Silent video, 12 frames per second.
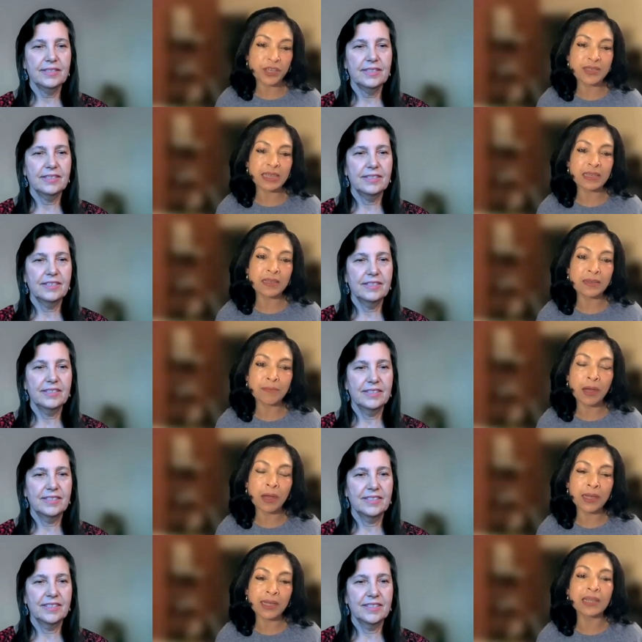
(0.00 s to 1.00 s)
Speaker 1: in
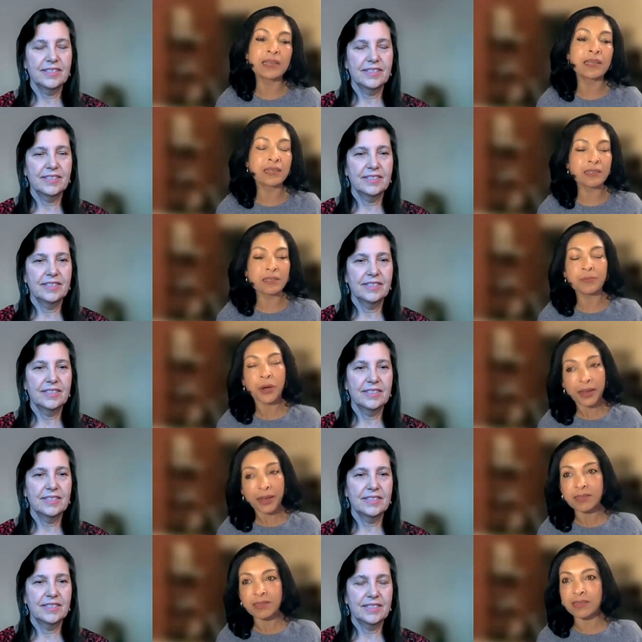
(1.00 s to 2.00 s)
my clinical
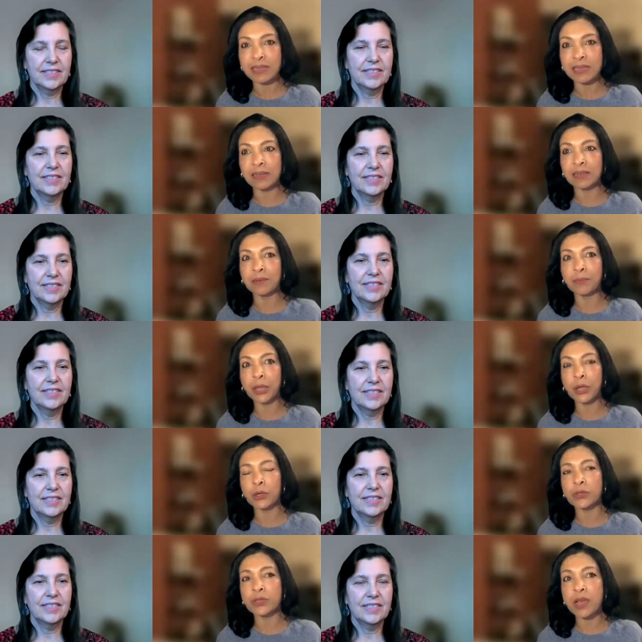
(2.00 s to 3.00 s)
practice, Liana,
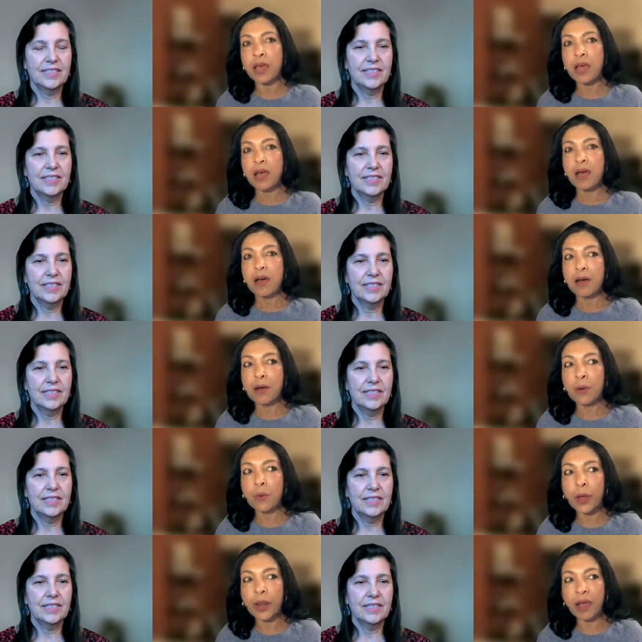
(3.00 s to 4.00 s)
because uh,
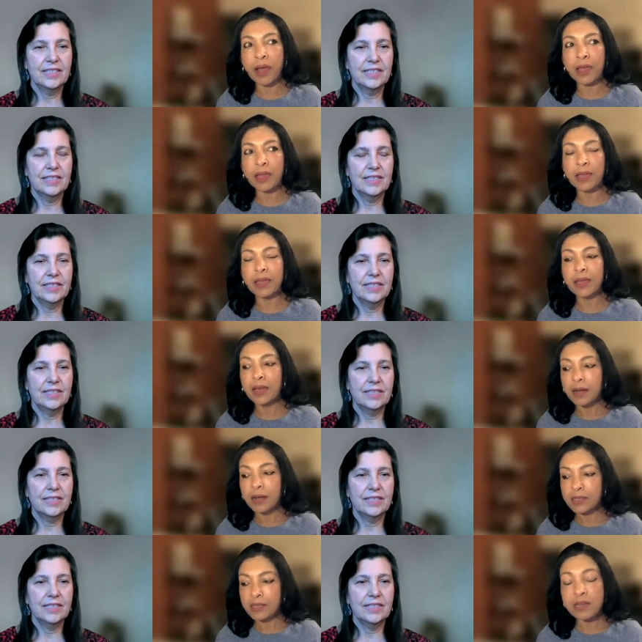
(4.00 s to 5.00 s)
when I
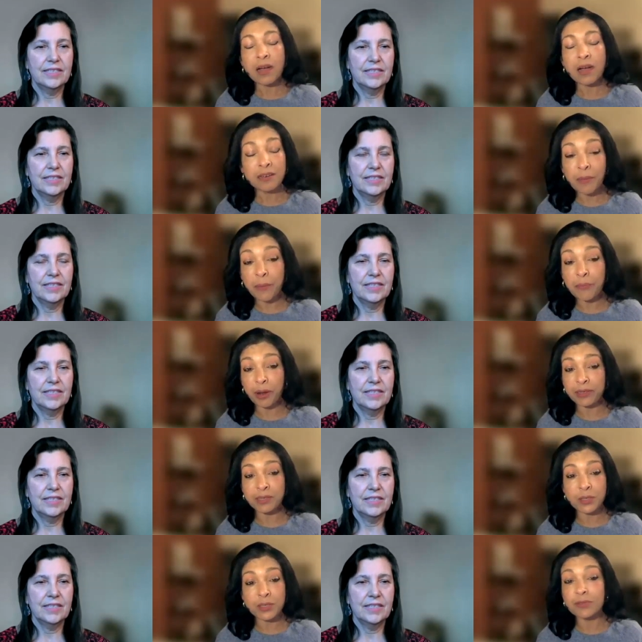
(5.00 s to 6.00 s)
started my
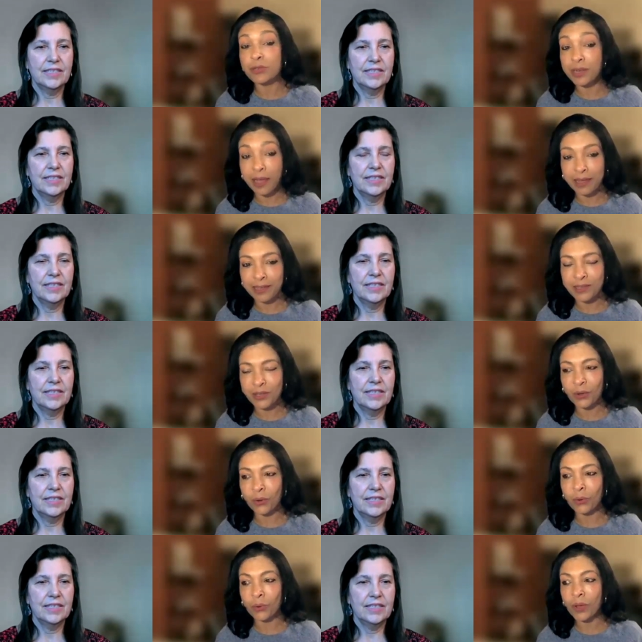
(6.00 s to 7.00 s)
practice three decades
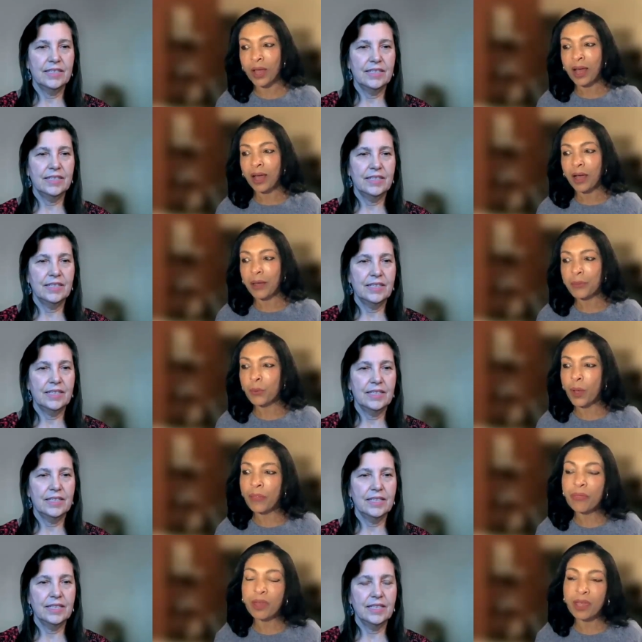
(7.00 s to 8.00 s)
ago, the
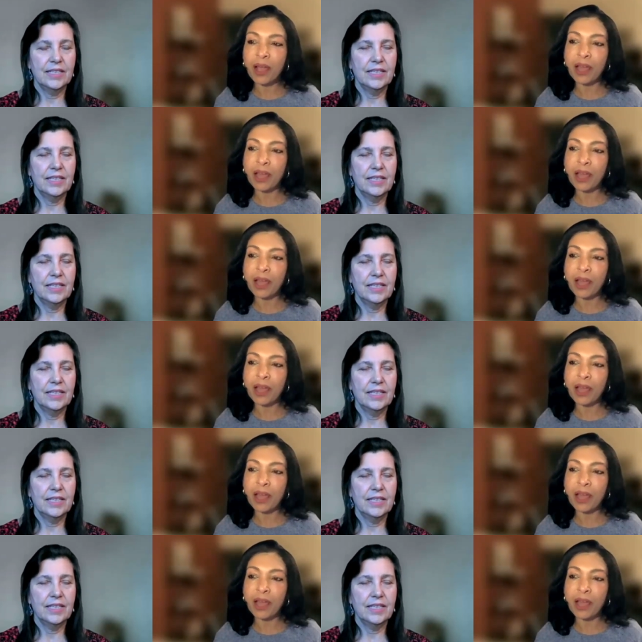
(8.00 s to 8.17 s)
one thing I